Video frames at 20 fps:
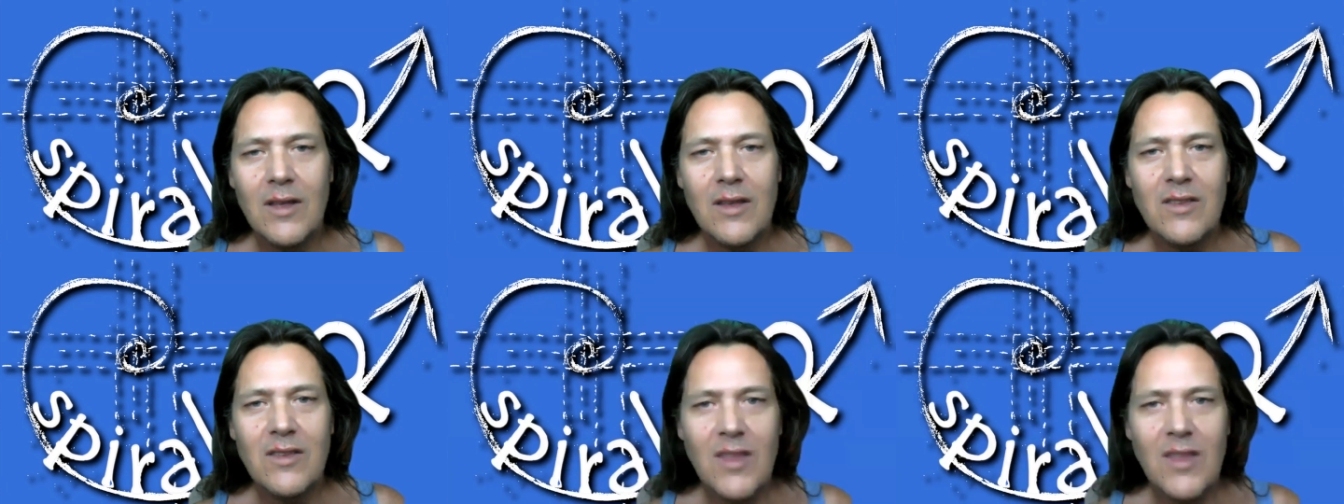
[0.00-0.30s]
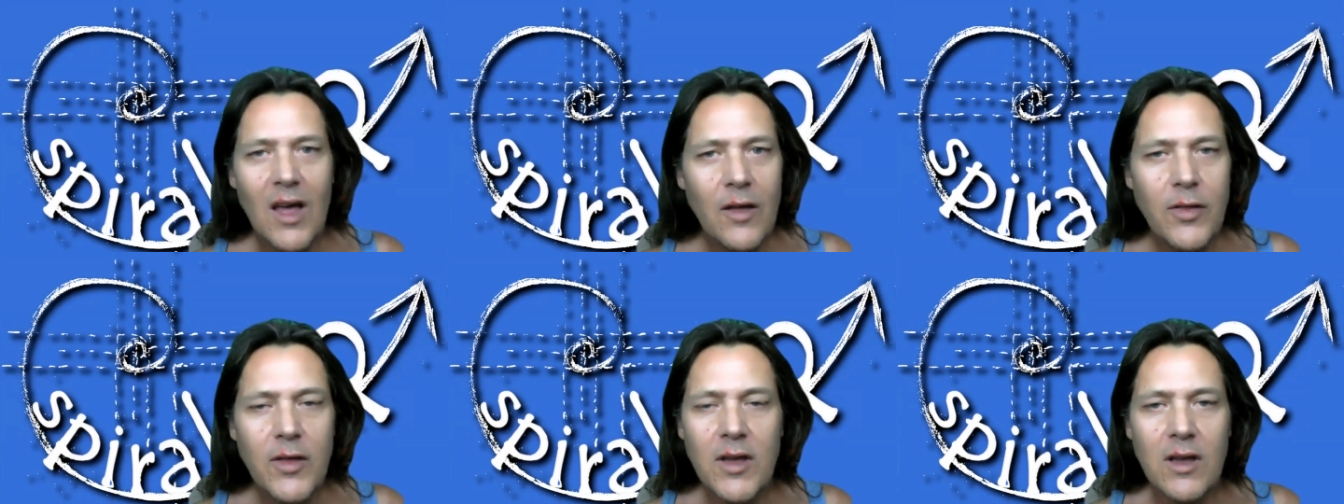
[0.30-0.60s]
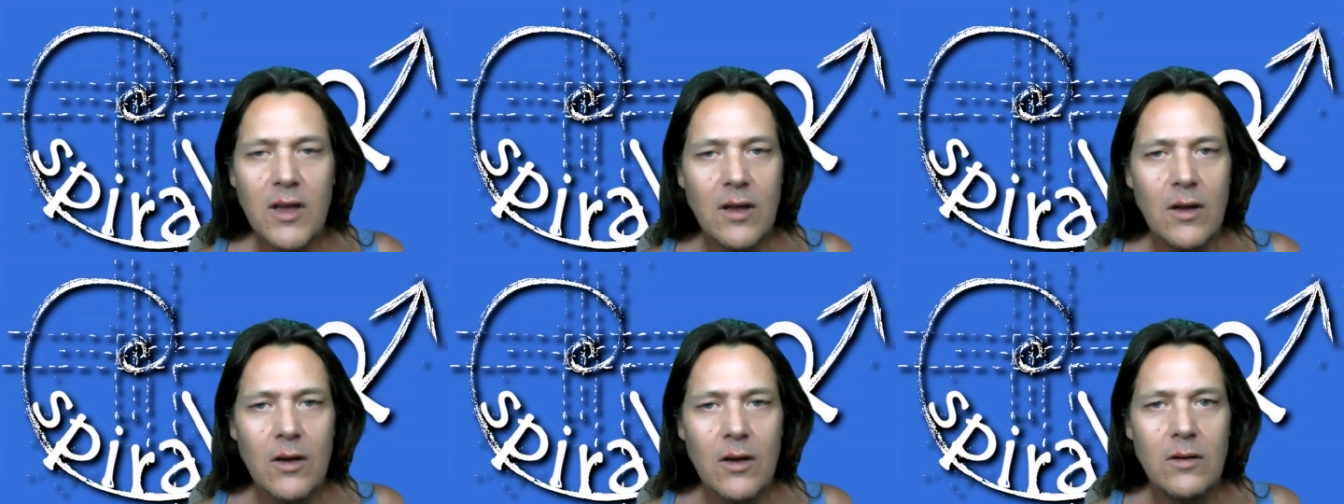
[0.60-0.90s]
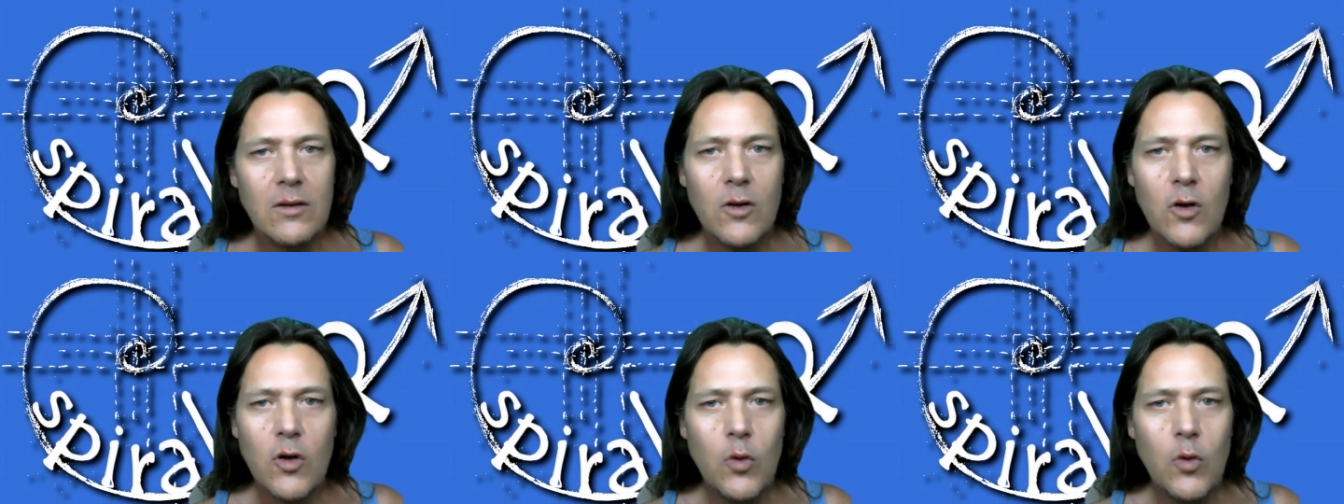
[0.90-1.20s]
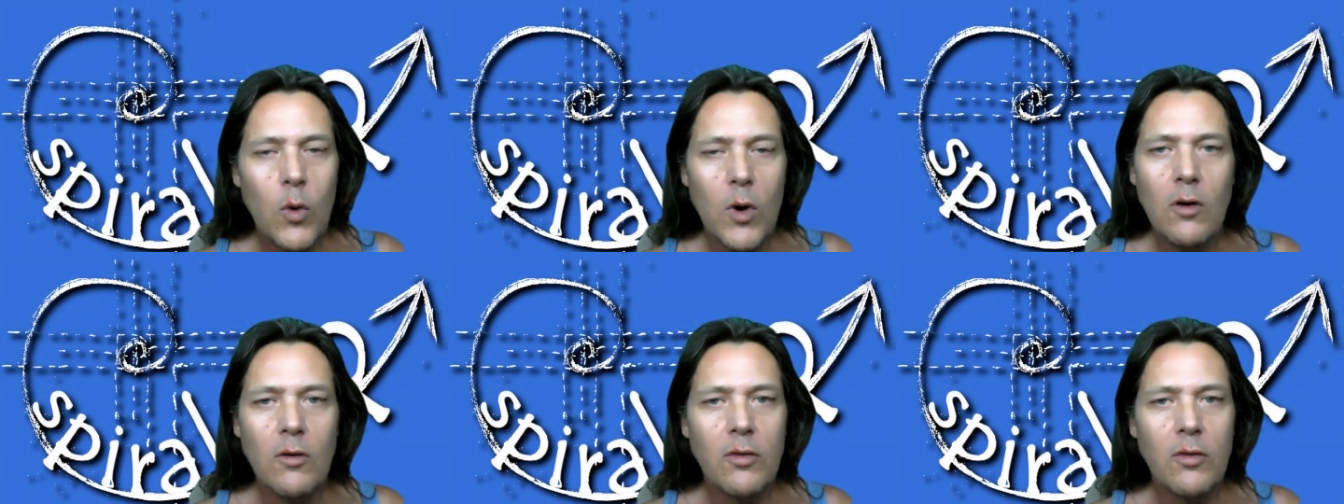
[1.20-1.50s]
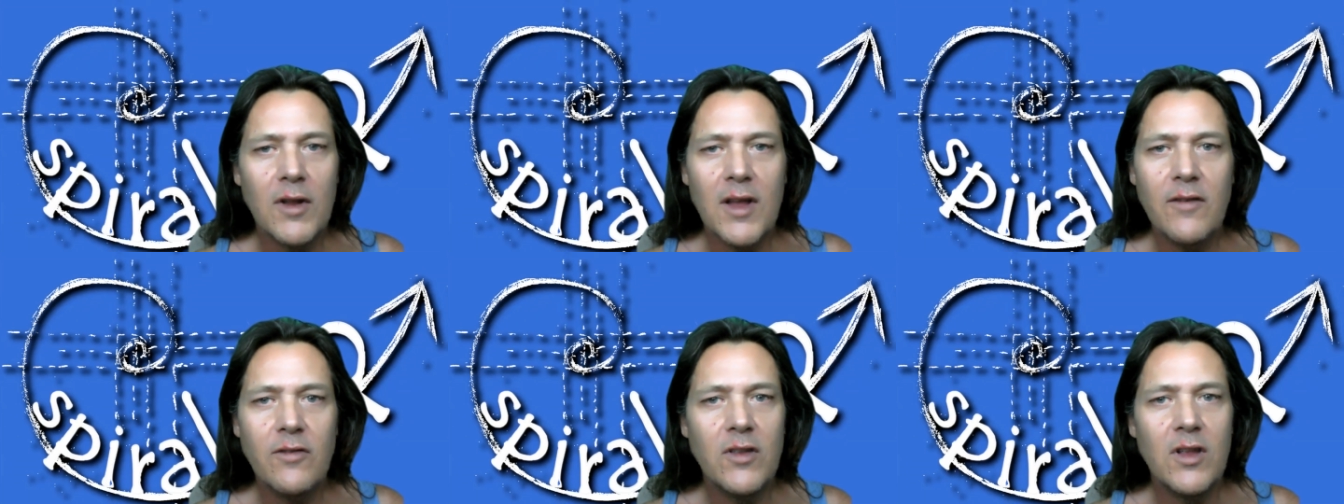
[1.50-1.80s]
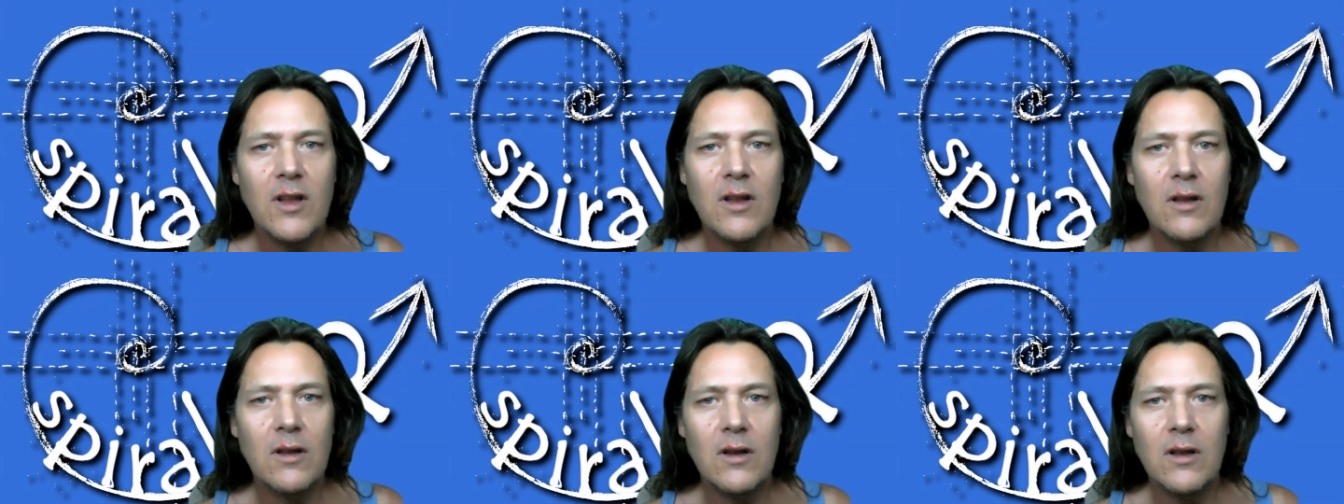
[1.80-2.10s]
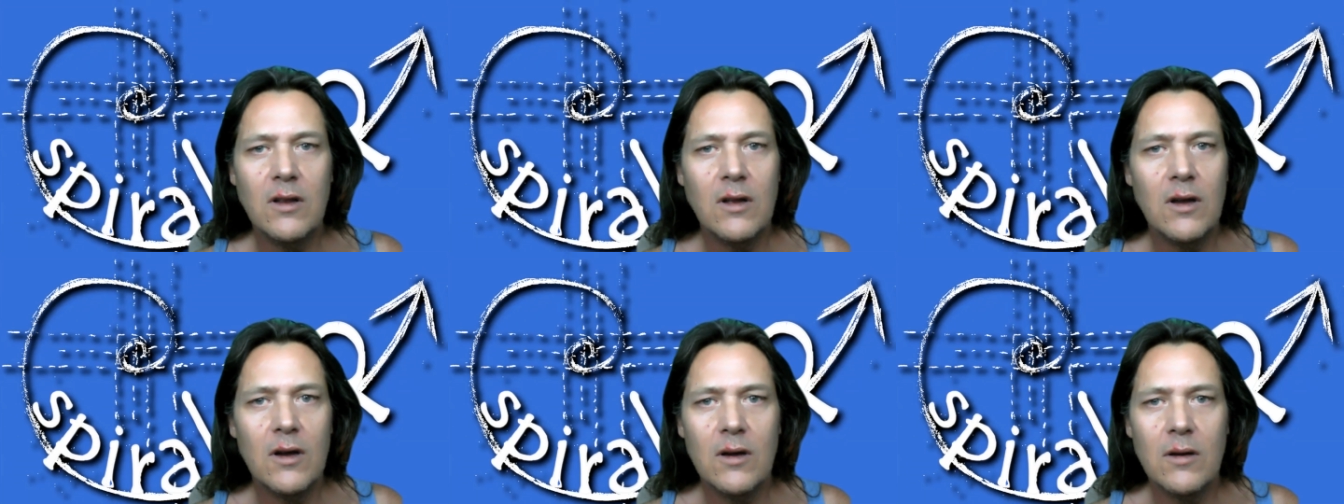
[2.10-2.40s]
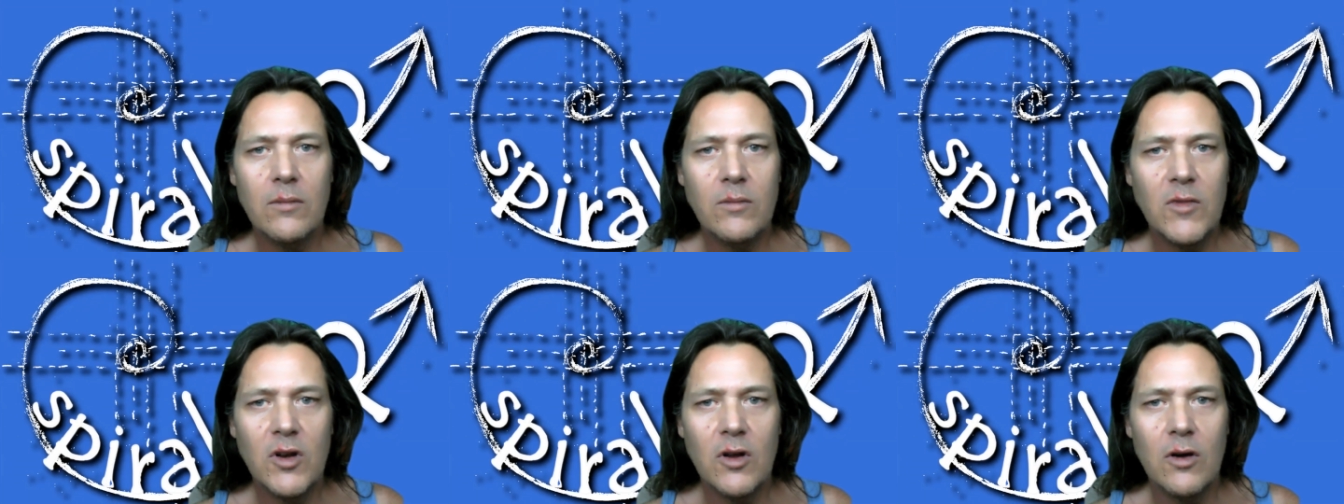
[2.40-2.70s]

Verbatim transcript: there's nothing no wealth left in um,